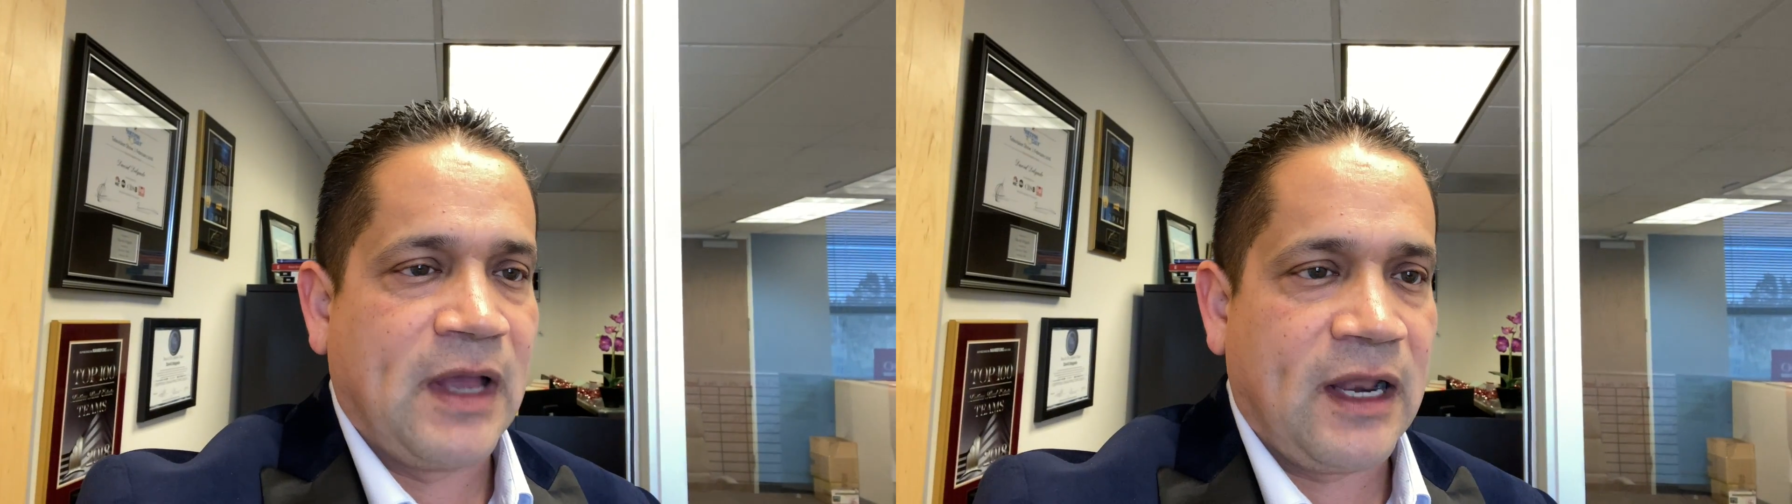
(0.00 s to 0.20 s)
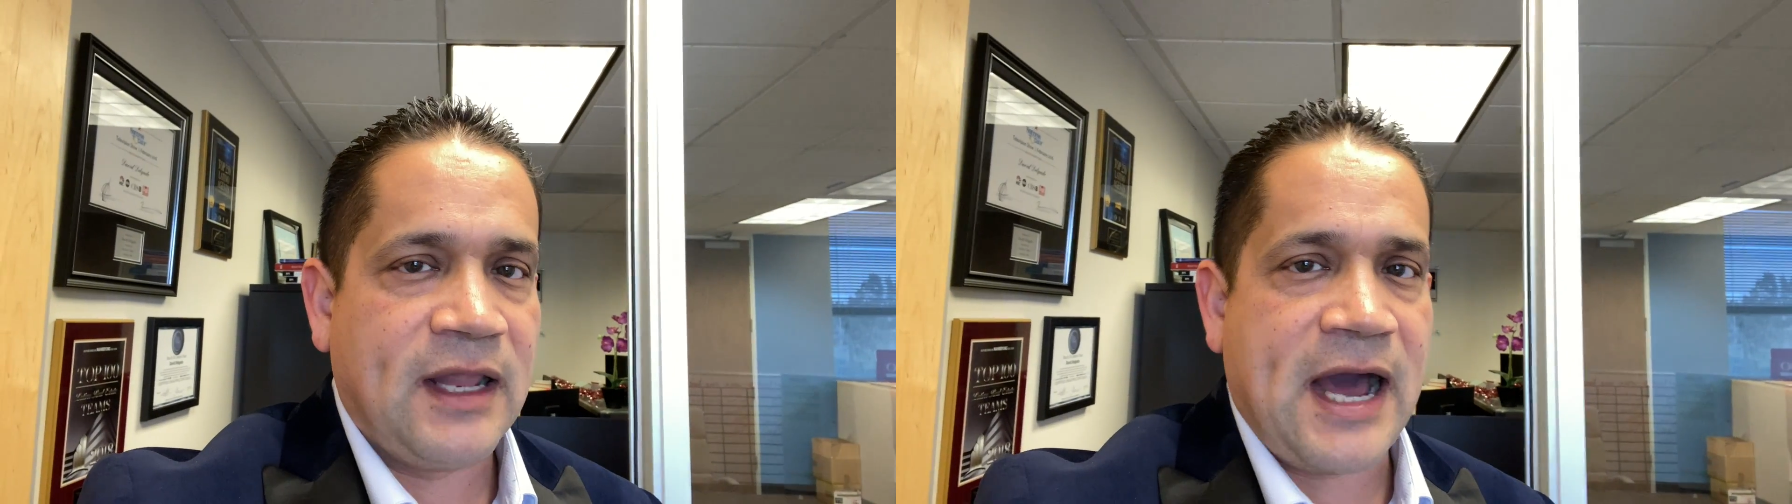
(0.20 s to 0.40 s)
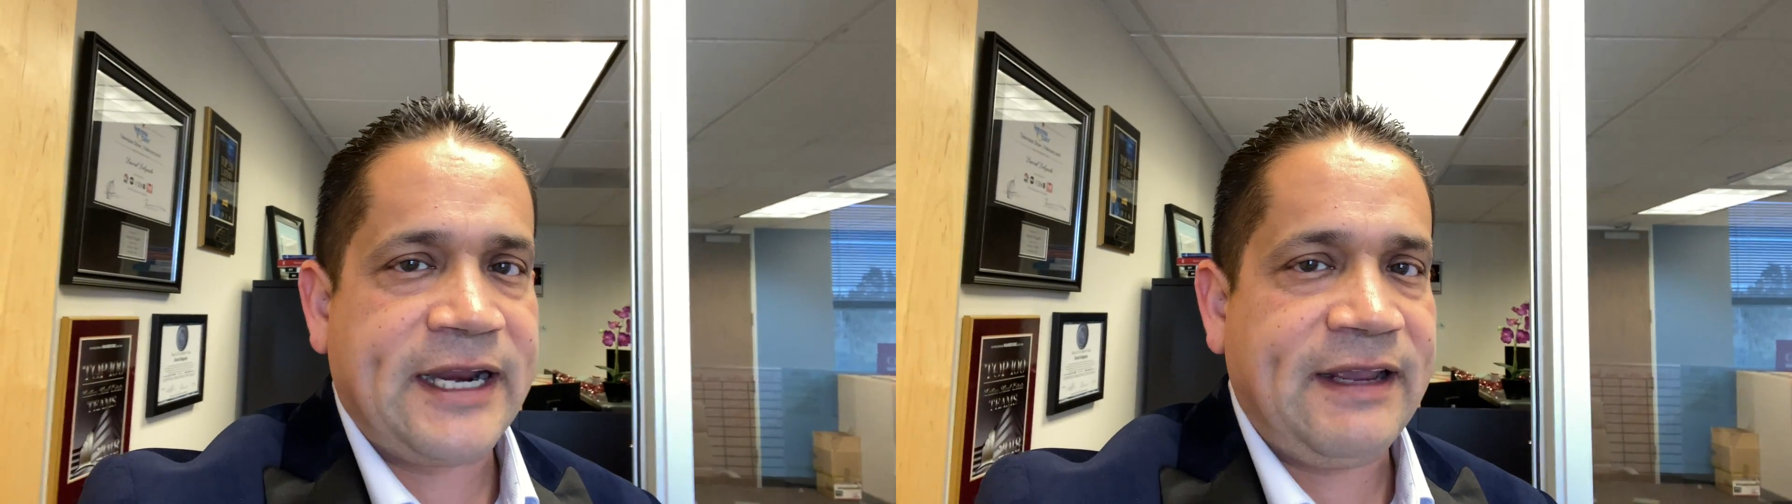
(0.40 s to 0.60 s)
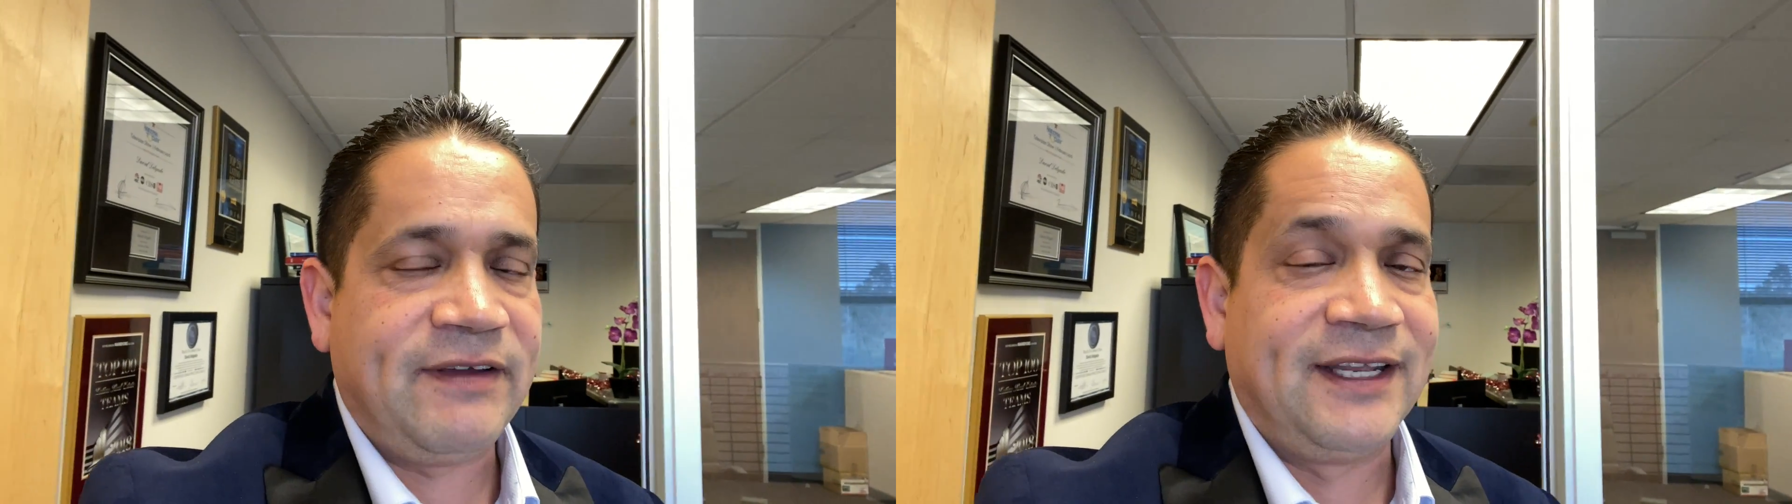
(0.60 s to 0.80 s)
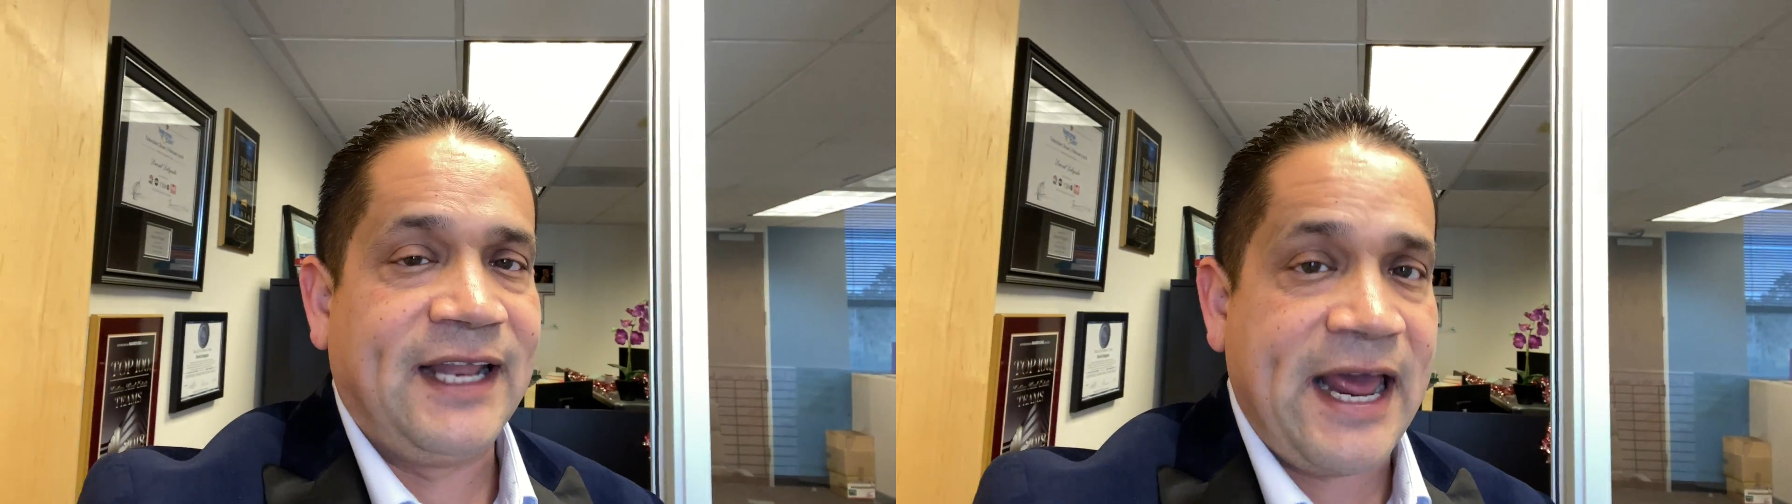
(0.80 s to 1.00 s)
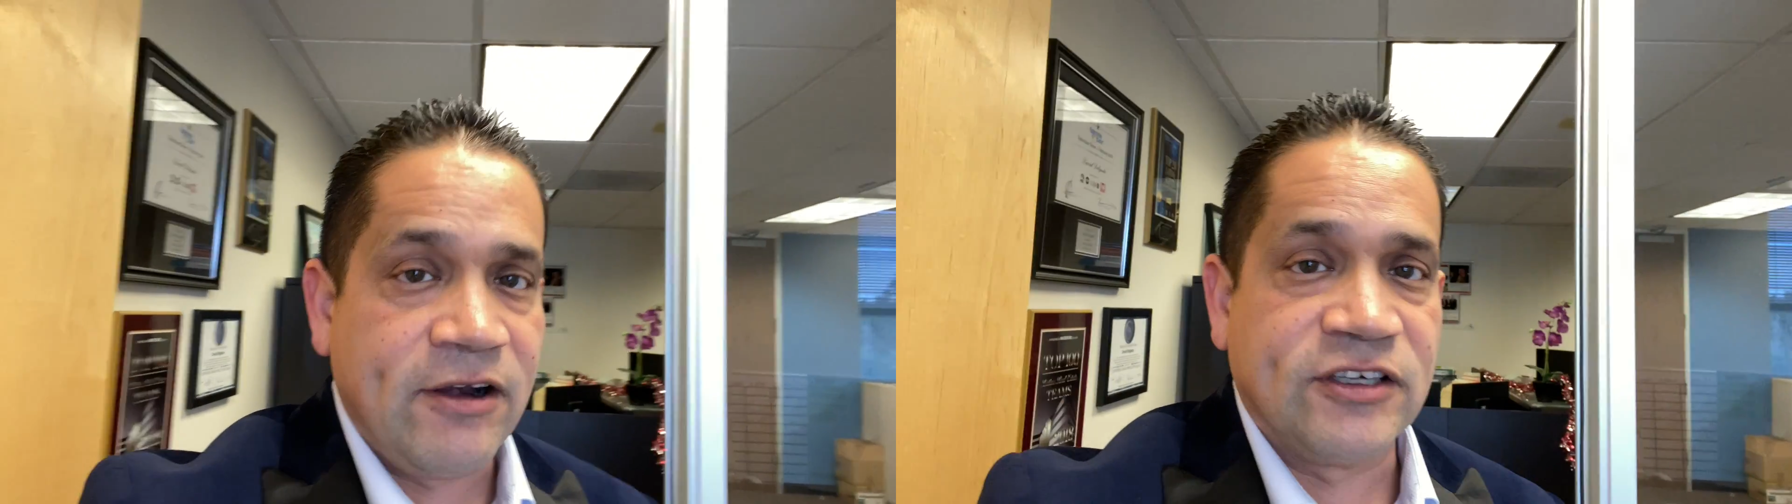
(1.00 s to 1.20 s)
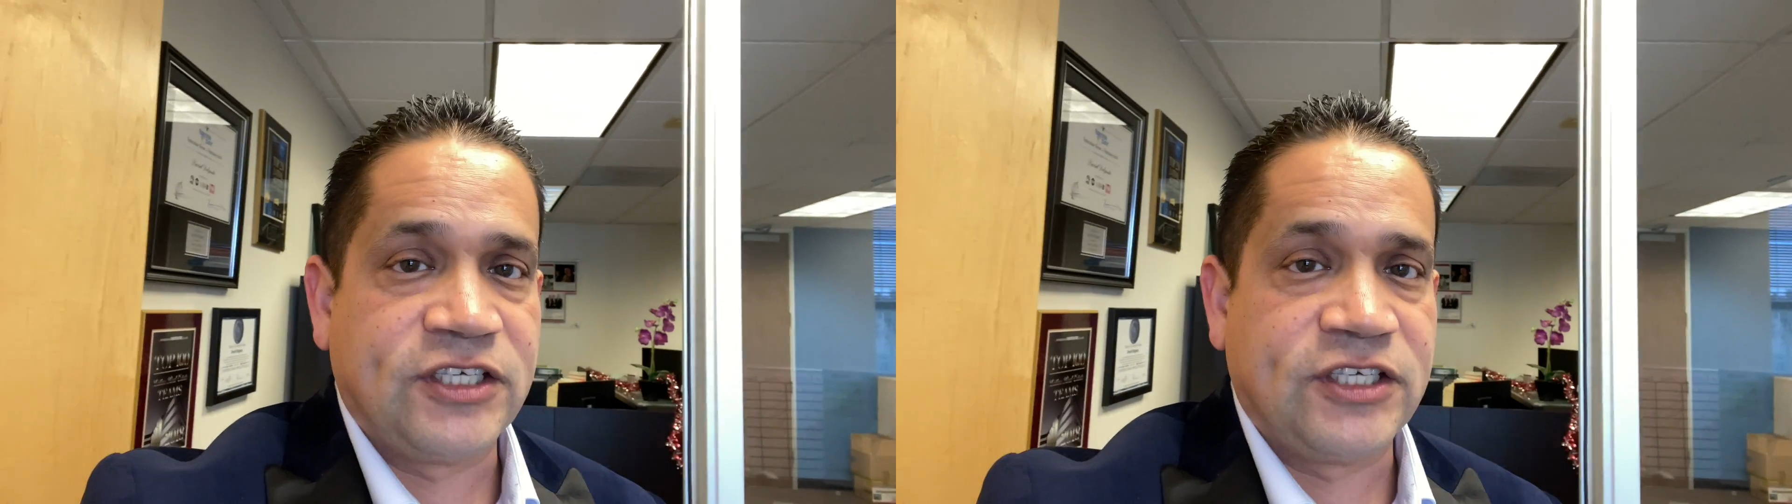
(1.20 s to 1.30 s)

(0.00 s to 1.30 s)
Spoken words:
a lot of even lenders